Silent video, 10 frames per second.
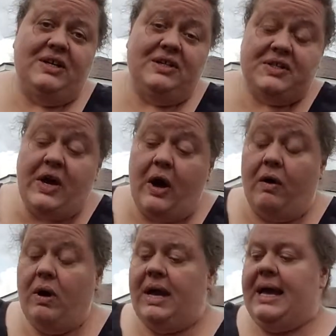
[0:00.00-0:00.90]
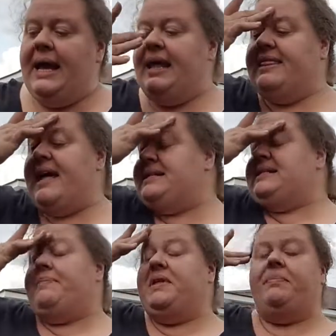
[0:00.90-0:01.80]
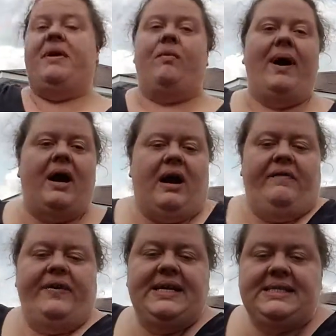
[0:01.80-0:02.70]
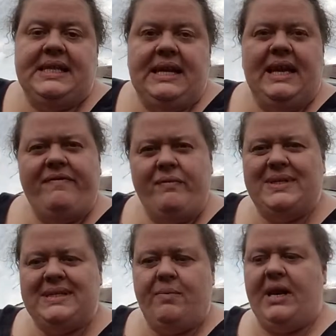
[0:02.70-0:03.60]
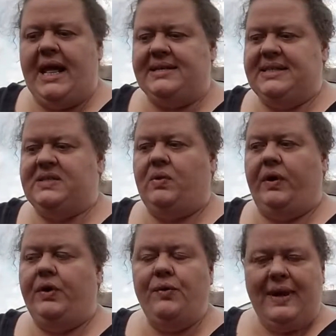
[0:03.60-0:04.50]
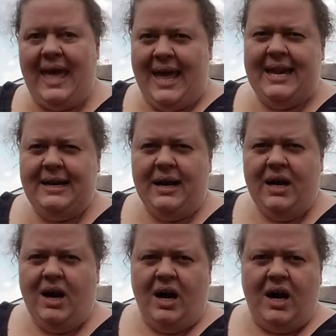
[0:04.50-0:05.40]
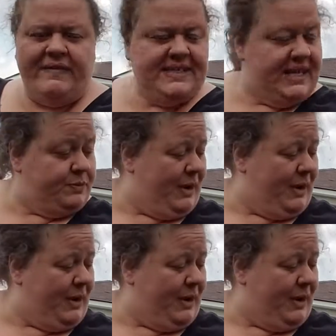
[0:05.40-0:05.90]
So that's something to be aware of, is that even with somewhat lousy soil, you can harvest things.